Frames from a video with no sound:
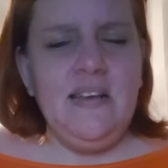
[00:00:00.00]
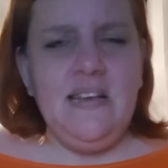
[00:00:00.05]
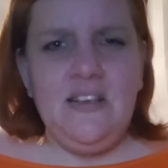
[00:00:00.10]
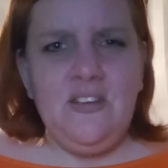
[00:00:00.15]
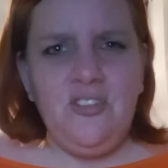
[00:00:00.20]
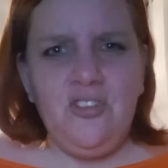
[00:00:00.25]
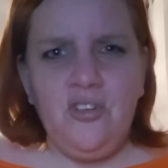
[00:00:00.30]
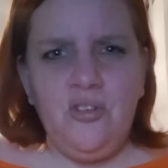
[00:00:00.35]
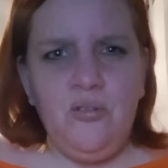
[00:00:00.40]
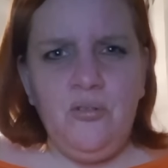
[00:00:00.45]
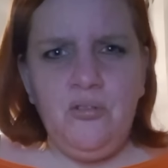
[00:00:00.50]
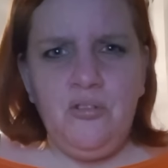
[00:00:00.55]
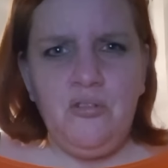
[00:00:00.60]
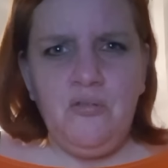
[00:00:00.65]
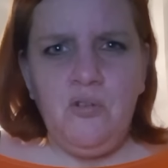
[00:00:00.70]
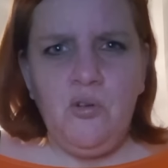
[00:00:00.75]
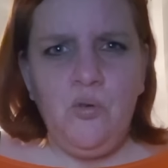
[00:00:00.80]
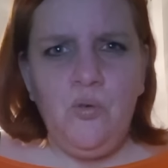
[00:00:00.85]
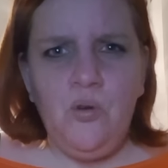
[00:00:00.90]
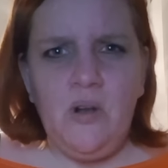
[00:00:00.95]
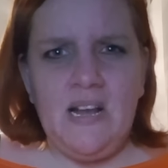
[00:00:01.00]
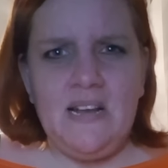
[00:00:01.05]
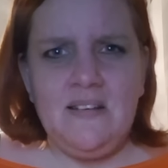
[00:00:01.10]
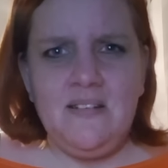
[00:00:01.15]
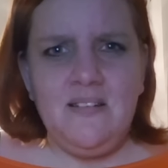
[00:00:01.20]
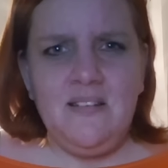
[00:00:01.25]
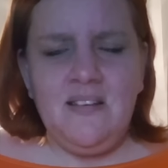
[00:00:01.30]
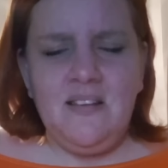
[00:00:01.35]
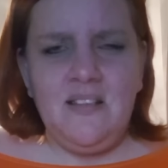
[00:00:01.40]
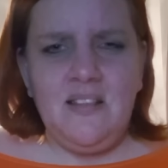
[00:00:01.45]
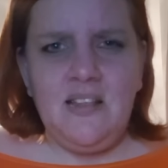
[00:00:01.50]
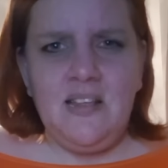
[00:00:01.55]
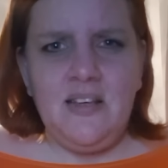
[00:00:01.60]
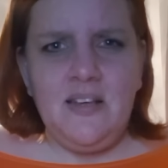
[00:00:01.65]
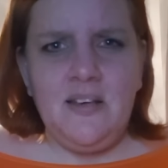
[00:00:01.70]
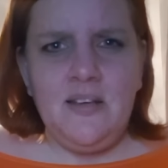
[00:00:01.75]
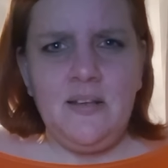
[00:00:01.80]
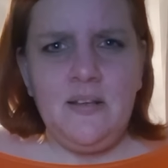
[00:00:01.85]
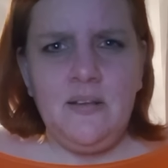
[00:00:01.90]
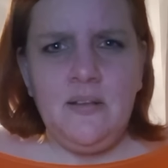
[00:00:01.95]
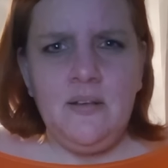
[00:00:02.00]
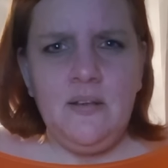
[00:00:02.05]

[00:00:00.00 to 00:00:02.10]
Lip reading: issues are all under the,